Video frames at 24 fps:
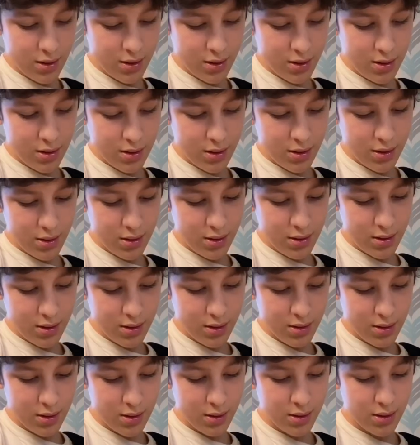
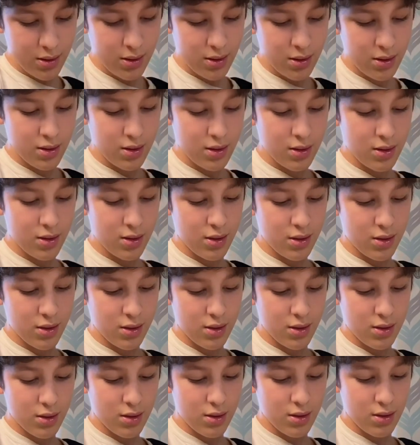
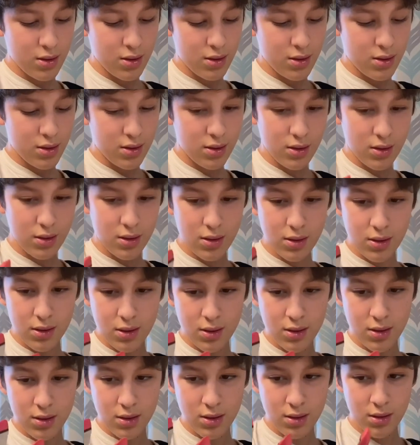
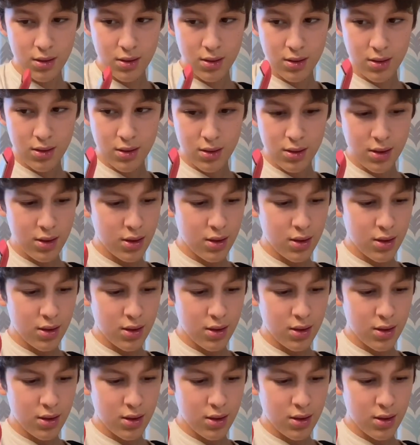(silence)